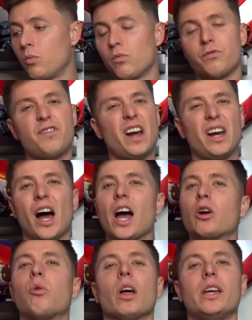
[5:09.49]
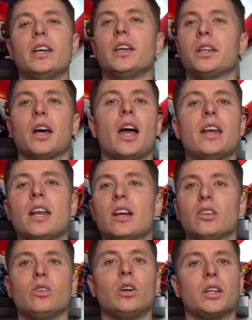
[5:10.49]
Very high quality design, and
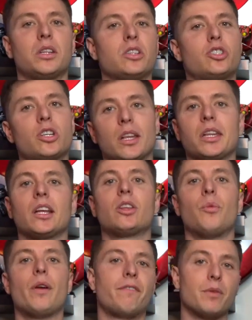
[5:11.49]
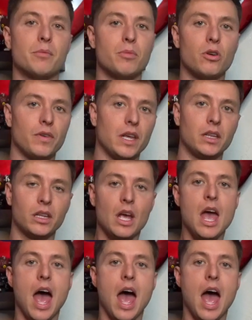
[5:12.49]
it looks just like the one from the movies.